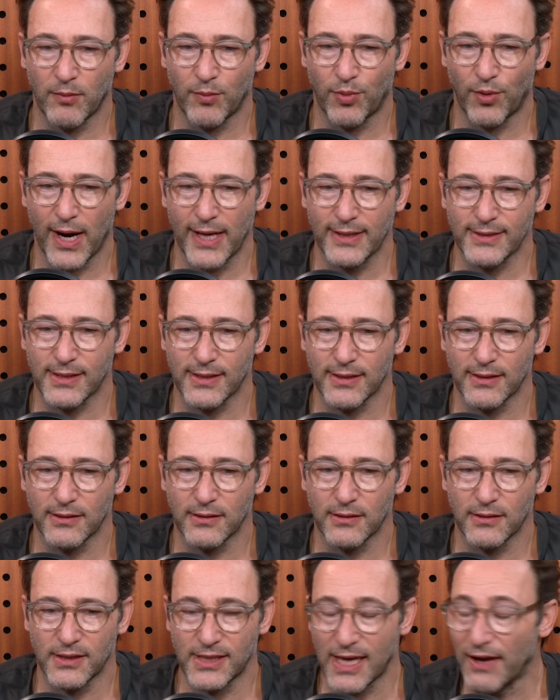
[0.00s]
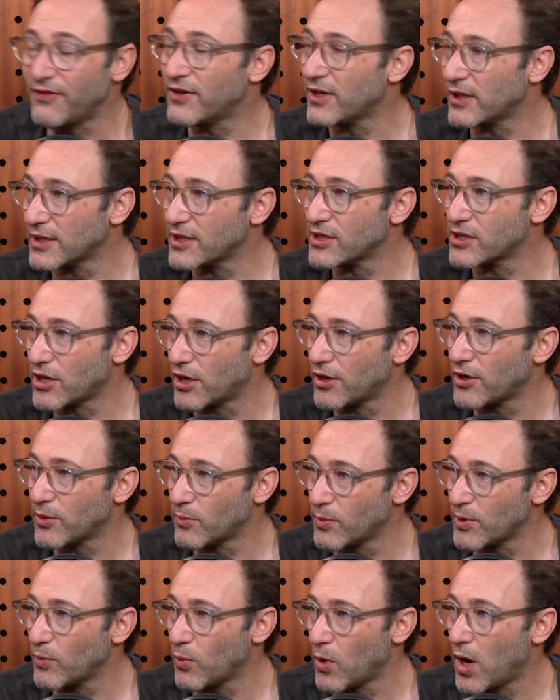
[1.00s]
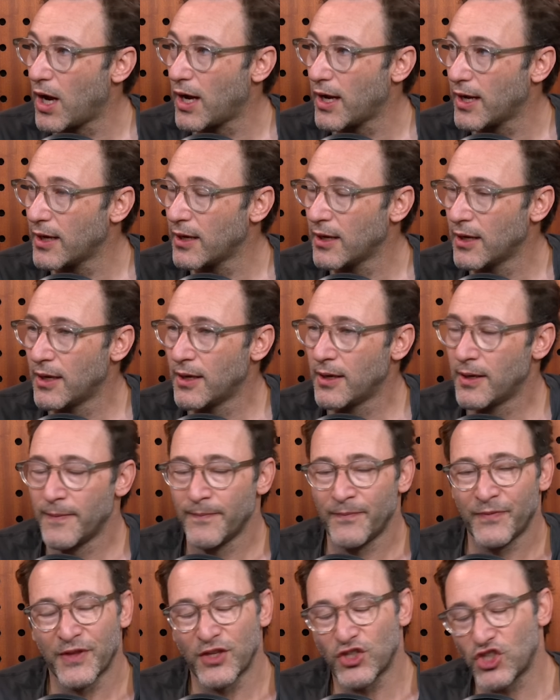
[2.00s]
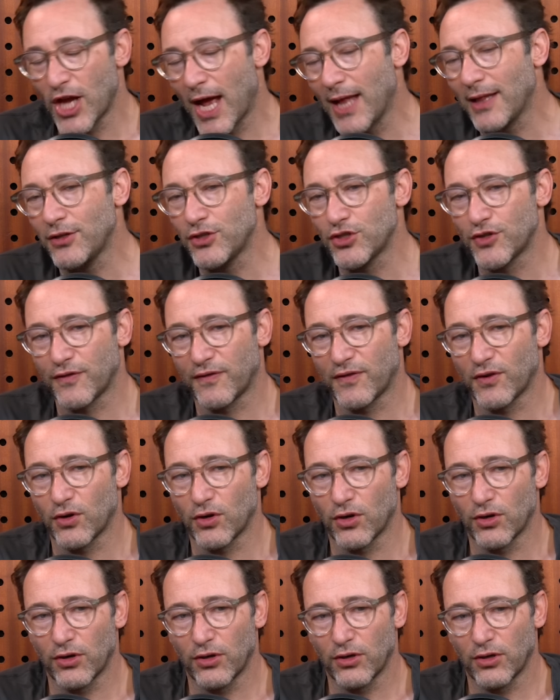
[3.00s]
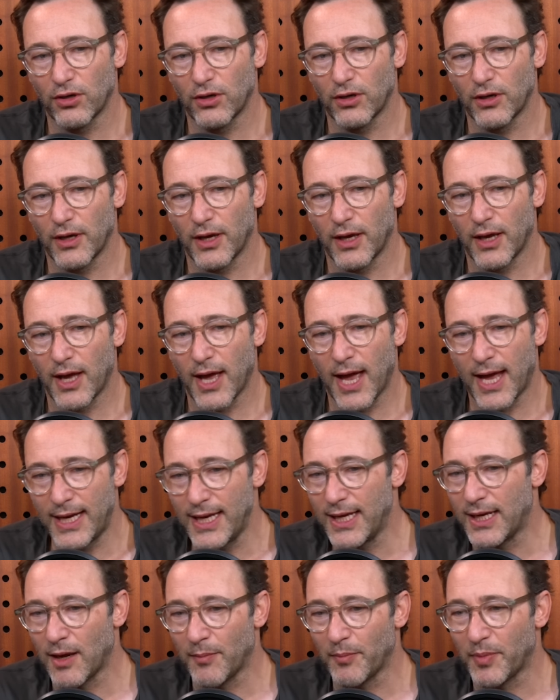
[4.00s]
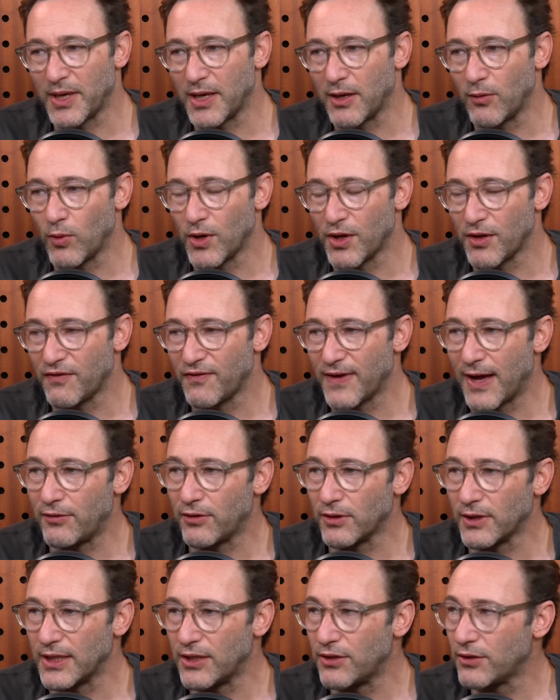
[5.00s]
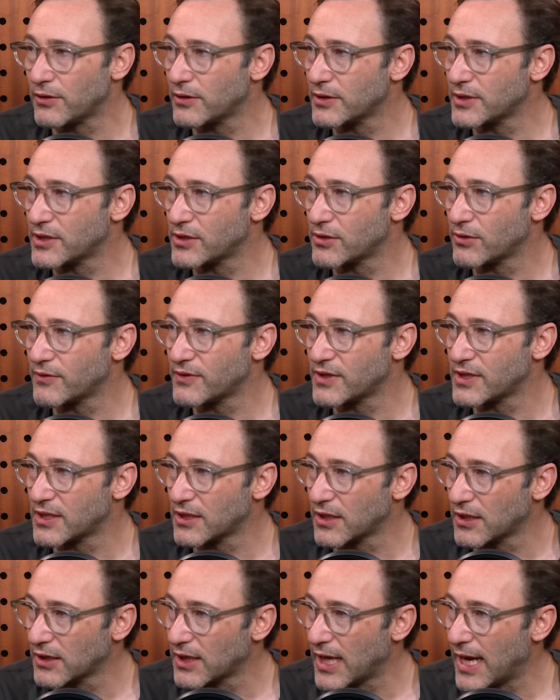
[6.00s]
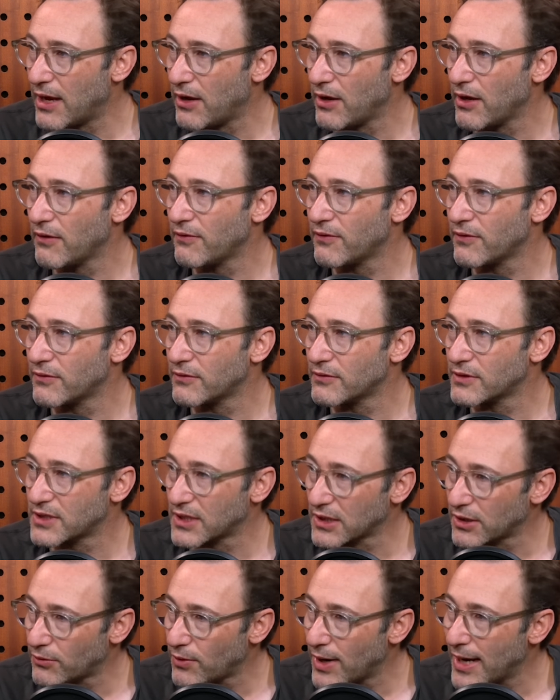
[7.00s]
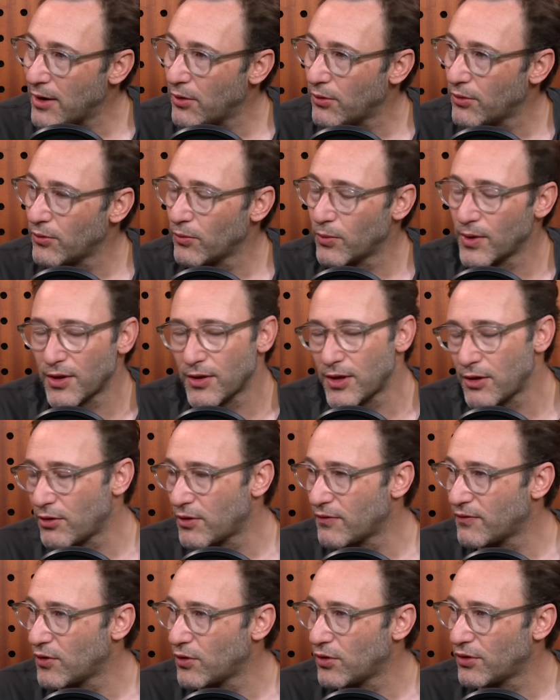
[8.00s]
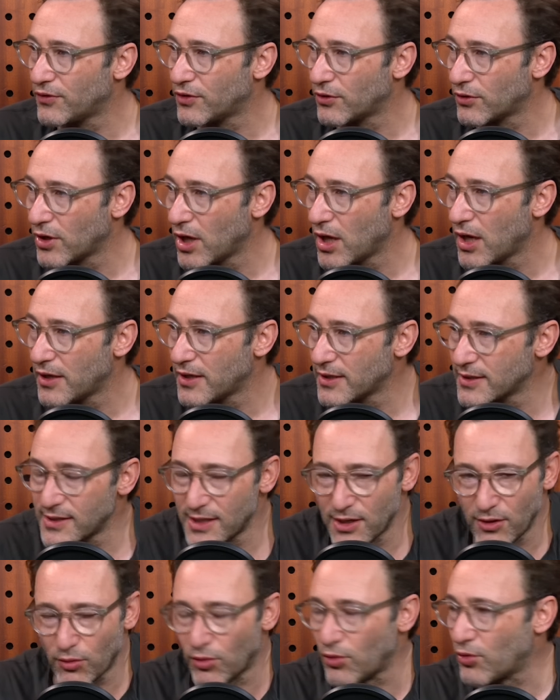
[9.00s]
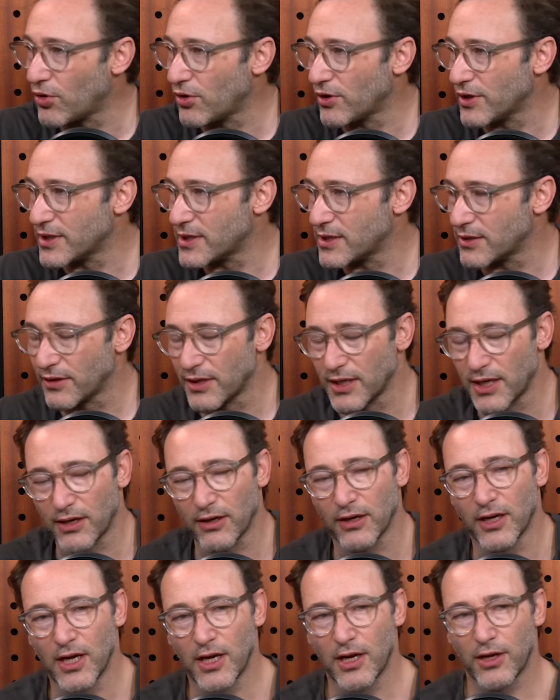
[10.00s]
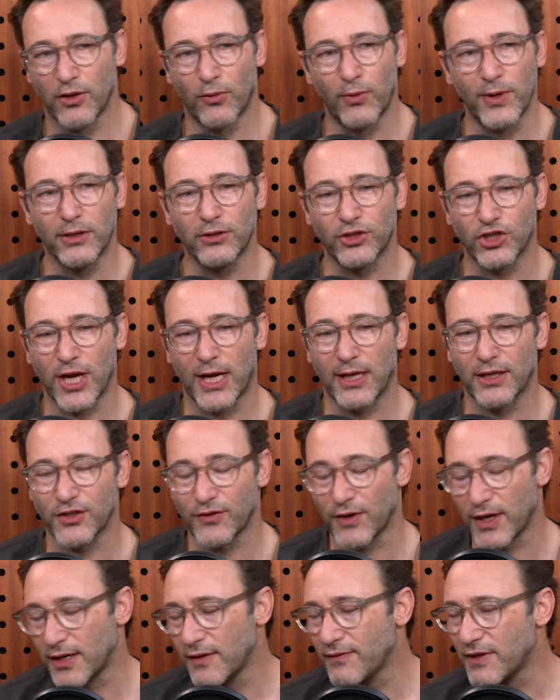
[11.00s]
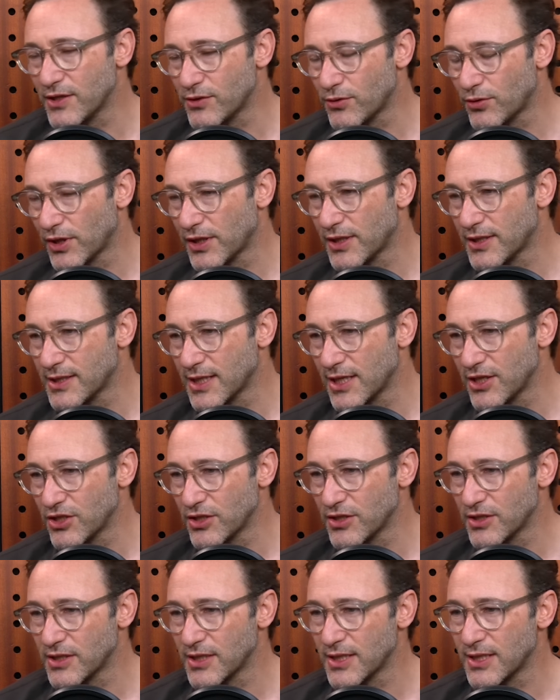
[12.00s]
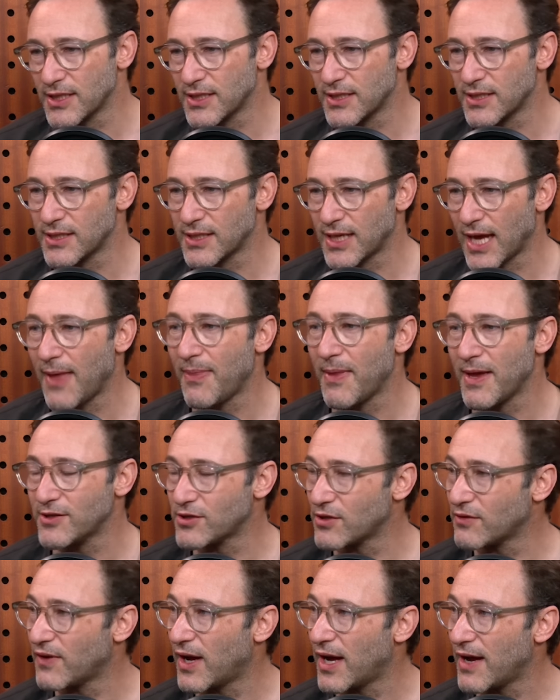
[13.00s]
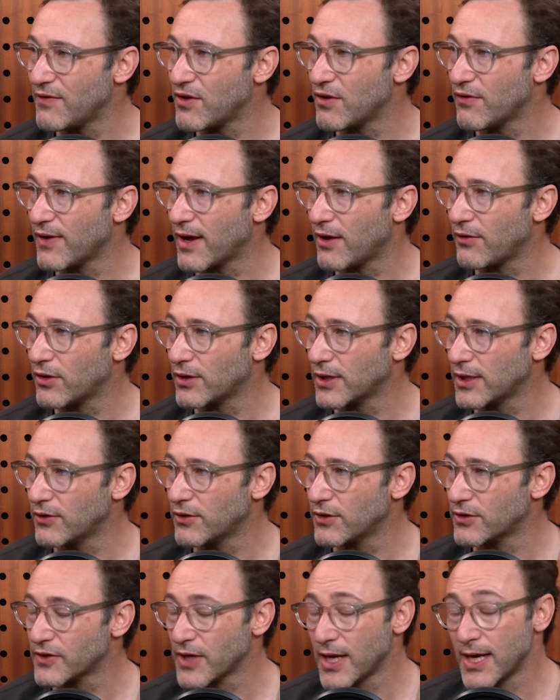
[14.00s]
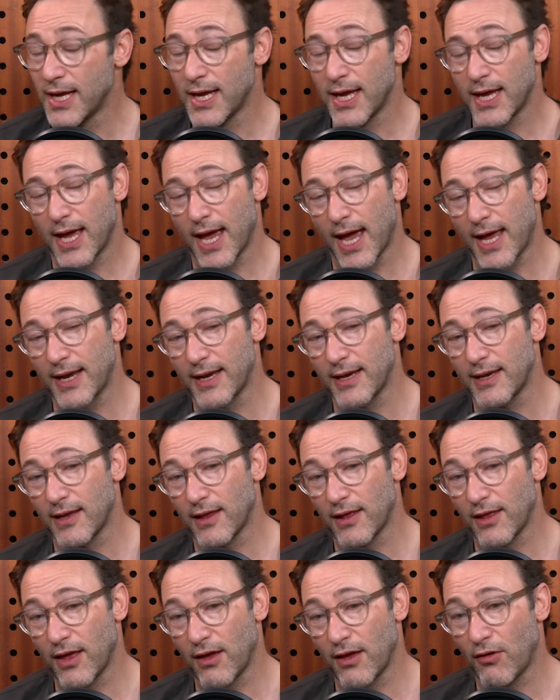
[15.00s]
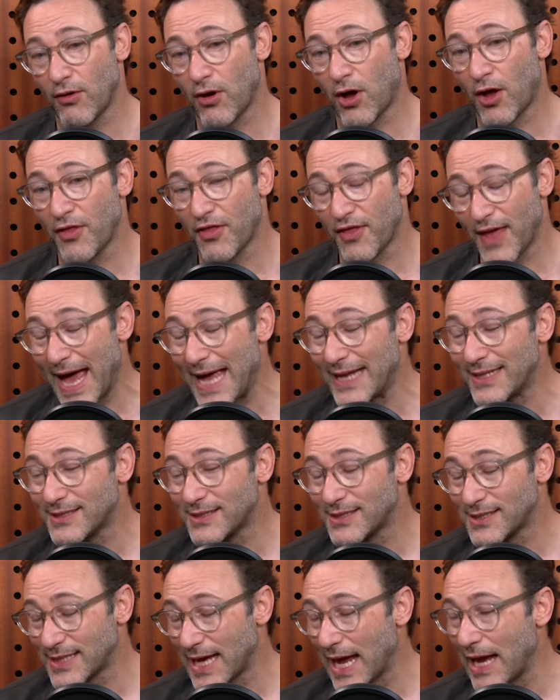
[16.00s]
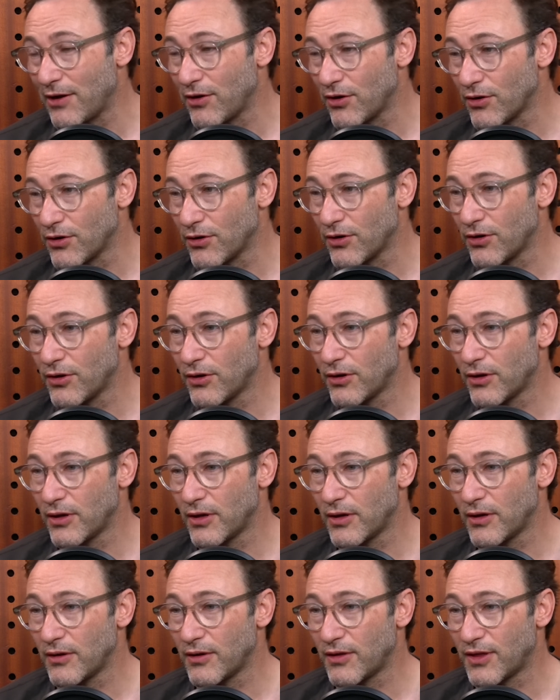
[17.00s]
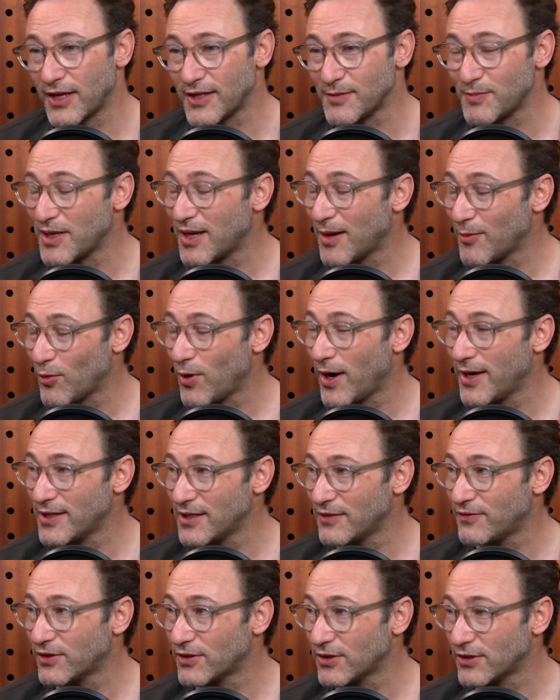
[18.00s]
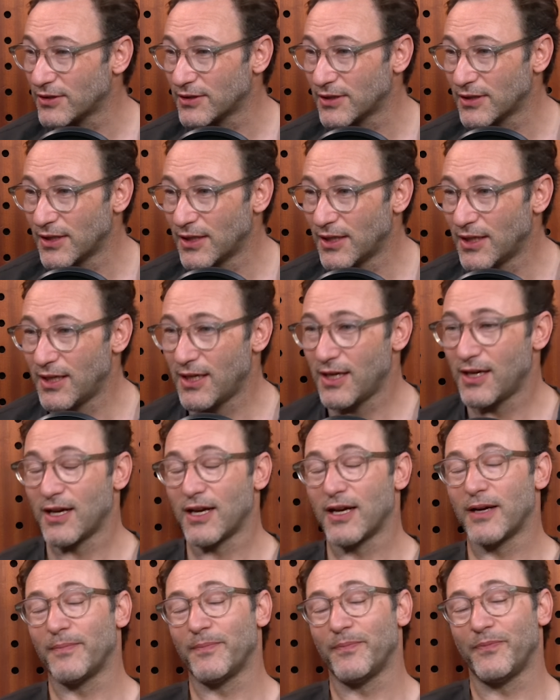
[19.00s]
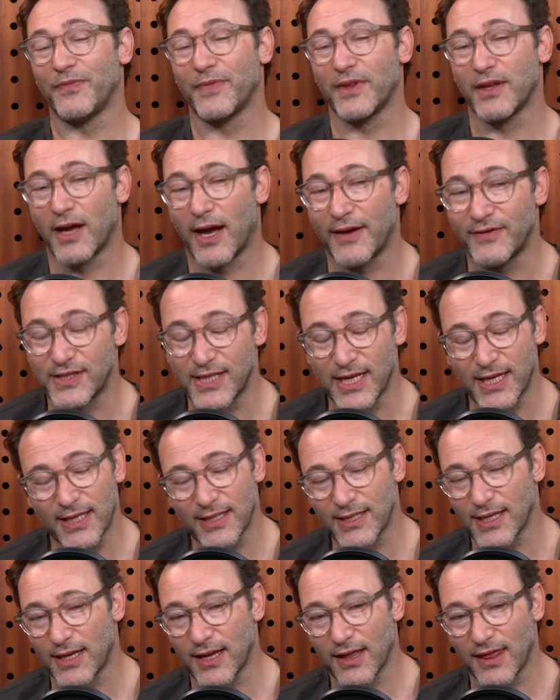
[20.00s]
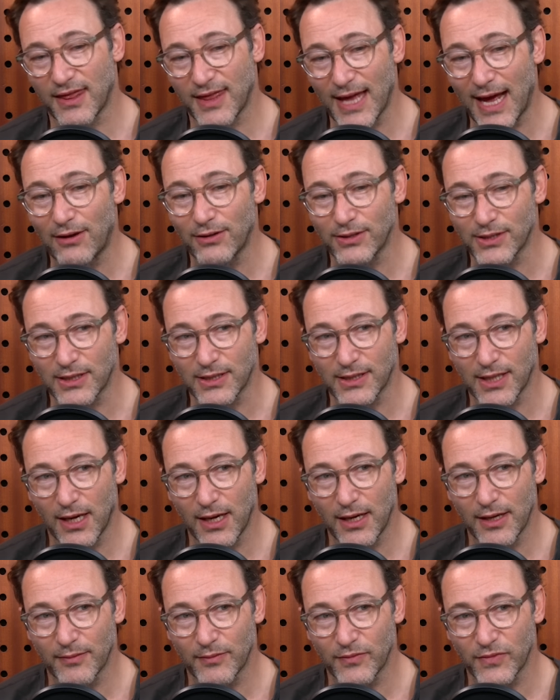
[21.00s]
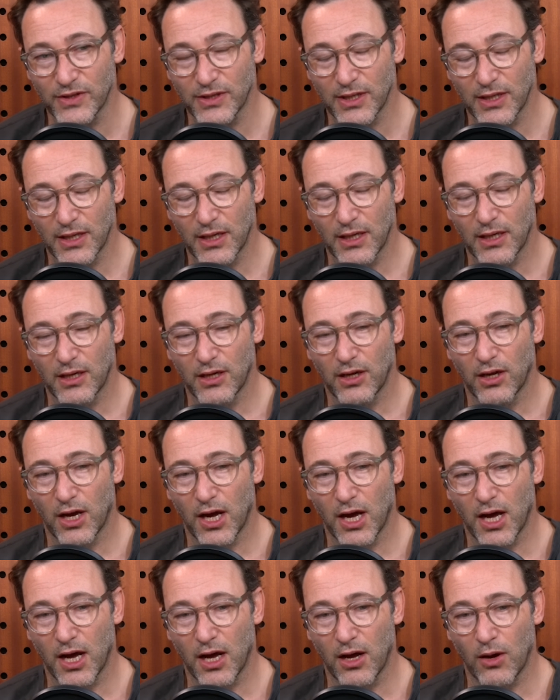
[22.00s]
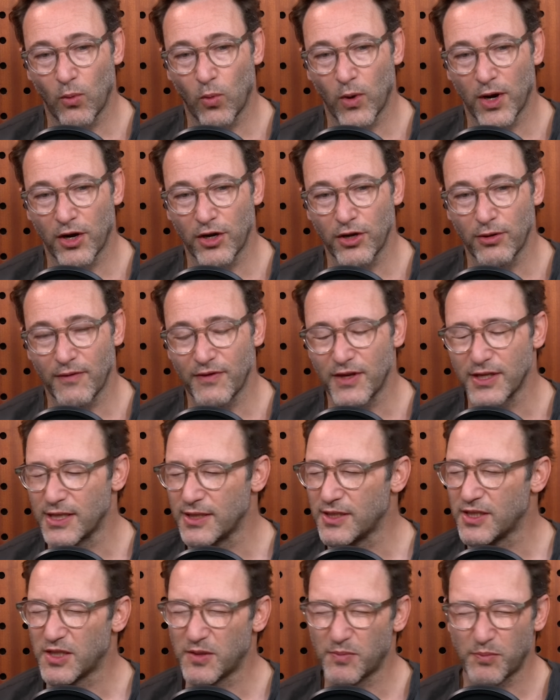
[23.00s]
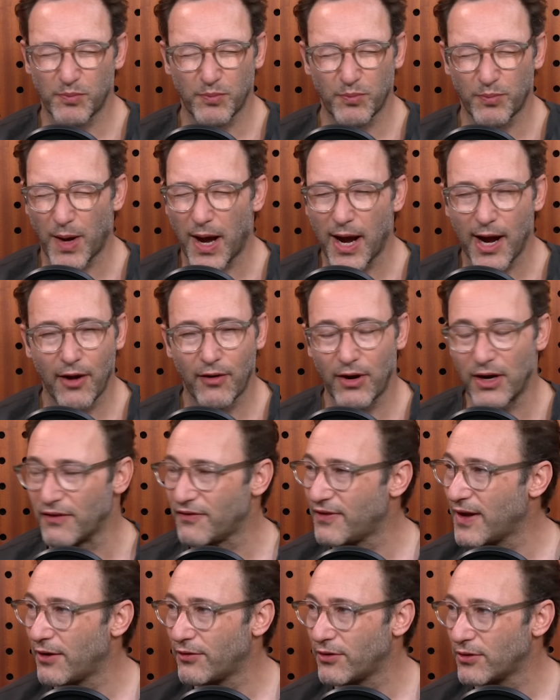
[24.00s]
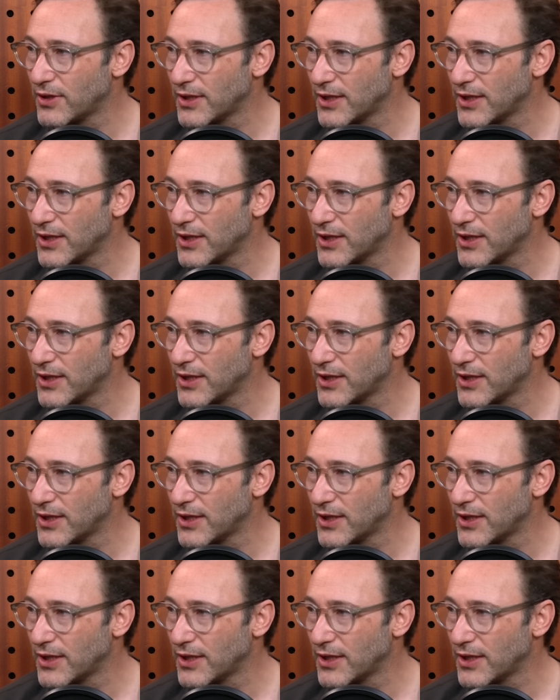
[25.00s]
Branson definitely started with why. The challenge for any company where the founder leader is sort of still alive and still around, whether they're involved or not, is their aura still there. The real challenge for any of these organizations is, can they survive their founder leaders? And on that standard, things become quite difficult. I've seen it done 1,000 times, where you have this inspiring founder